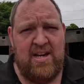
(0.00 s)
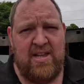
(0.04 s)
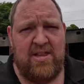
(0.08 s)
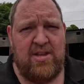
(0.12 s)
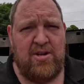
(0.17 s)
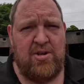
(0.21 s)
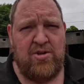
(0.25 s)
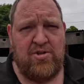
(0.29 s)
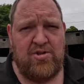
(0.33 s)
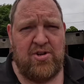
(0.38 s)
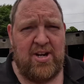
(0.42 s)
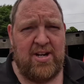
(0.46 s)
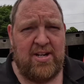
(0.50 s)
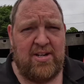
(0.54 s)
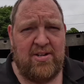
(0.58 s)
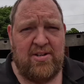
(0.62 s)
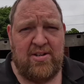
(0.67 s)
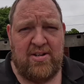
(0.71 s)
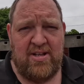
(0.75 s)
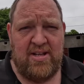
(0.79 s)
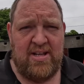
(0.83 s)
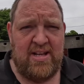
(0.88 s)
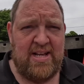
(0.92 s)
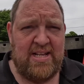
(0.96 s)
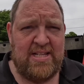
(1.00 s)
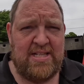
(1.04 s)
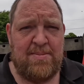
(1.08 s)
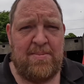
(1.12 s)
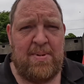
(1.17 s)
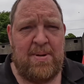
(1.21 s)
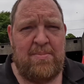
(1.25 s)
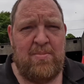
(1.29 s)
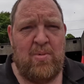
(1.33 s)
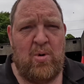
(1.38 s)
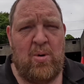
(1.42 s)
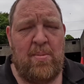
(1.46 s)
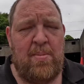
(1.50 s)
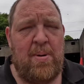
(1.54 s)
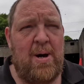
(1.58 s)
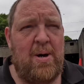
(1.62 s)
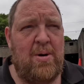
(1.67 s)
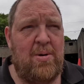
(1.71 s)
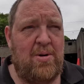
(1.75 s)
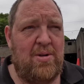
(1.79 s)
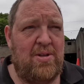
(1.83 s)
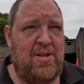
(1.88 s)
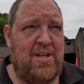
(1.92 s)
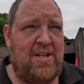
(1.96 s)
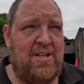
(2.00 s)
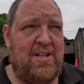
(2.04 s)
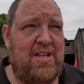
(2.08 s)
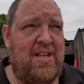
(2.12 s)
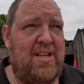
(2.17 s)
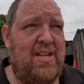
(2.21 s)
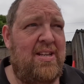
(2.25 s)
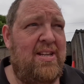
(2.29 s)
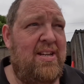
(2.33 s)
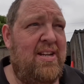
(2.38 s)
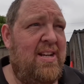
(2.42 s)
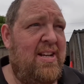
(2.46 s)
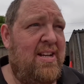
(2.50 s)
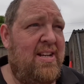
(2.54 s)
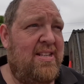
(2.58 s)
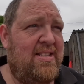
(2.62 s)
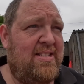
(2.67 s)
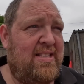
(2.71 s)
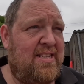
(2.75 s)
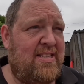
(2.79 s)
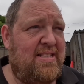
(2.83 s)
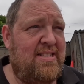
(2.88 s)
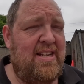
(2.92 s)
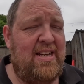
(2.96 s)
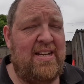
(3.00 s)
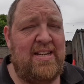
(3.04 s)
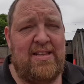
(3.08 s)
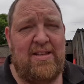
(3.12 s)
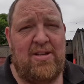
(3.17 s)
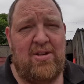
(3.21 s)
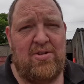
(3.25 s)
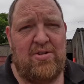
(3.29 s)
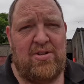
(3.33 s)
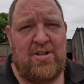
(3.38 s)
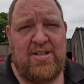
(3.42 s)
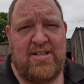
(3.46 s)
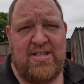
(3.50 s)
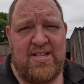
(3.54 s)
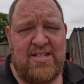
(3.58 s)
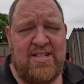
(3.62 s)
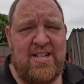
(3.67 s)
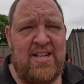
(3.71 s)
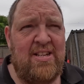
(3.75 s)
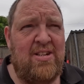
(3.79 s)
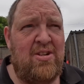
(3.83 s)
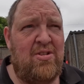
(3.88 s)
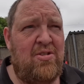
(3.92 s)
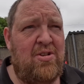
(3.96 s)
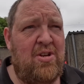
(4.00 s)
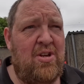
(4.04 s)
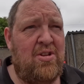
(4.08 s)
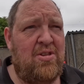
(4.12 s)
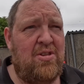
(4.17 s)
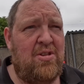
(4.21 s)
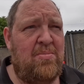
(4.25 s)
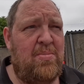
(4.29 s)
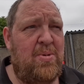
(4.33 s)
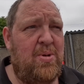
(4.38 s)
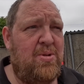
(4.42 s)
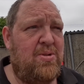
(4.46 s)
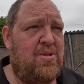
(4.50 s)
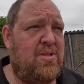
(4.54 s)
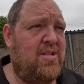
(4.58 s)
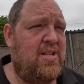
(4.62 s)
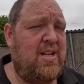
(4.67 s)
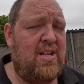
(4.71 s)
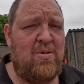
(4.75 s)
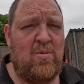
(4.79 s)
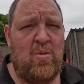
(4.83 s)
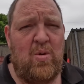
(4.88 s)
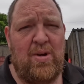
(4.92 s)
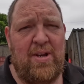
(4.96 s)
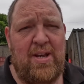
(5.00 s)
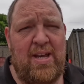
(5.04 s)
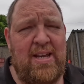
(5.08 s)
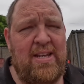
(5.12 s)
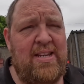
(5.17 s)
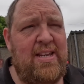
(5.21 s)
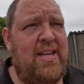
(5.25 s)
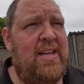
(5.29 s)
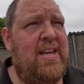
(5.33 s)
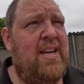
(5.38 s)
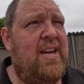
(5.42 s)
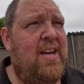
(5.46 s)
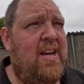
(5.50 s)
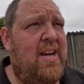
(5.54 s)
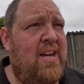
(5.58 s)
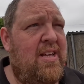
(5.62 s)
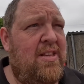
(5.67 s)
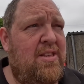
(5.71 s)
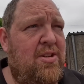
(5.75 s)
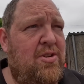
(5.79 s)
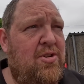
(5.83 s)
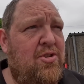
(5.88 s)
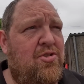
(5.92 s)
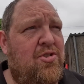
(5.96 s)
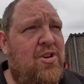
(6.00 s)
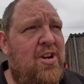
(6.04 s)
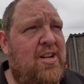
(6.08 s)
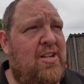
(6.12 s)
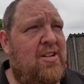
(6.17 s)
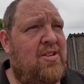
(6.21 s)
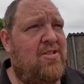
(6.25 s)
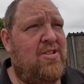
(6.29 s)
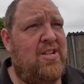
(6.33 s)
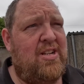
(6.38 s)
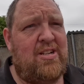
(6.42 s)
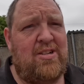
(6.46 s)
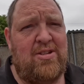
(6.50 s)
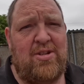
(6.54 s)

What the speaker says: the new tractor has a bit more power than the 6930. 6930 on the boost is like 180. The new tractor is like